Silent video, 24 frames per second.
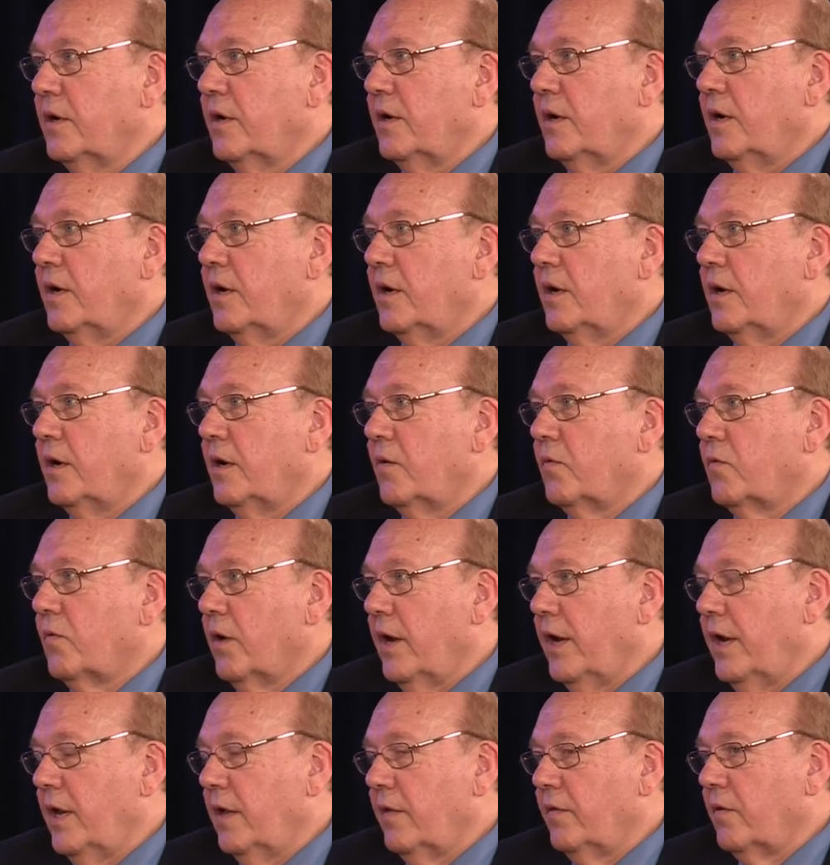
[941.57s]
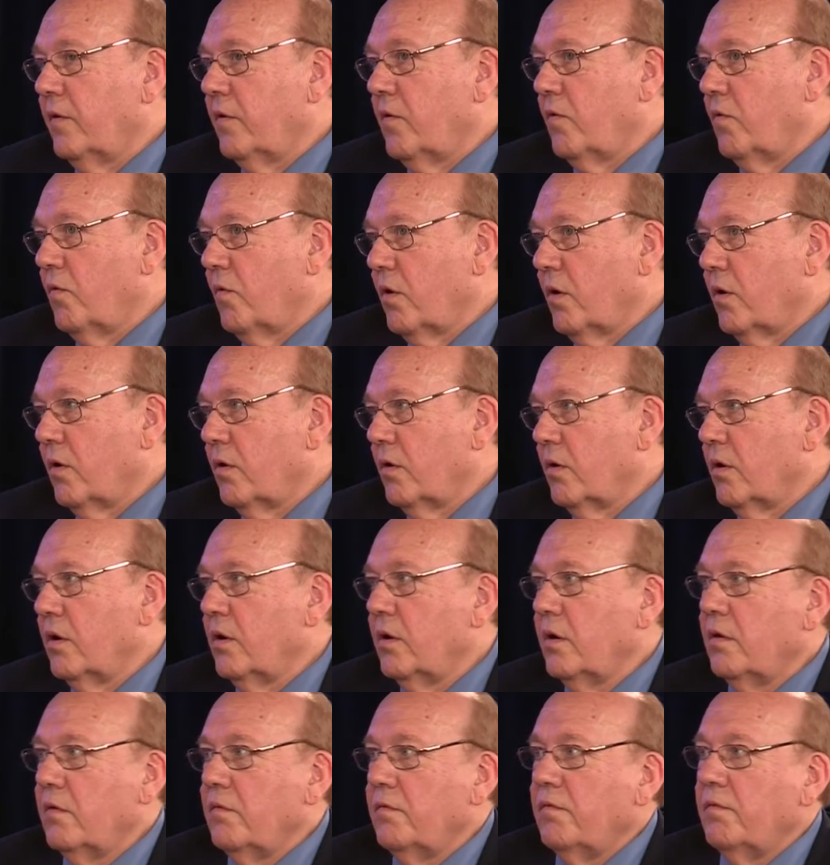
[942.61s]
right at the corner
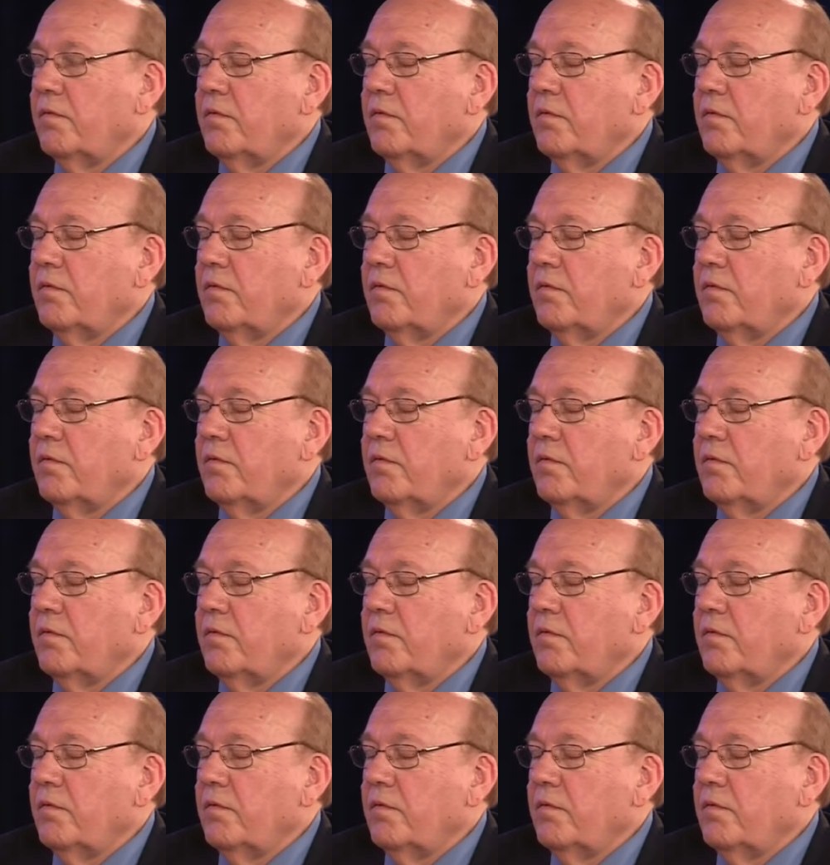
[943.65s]
of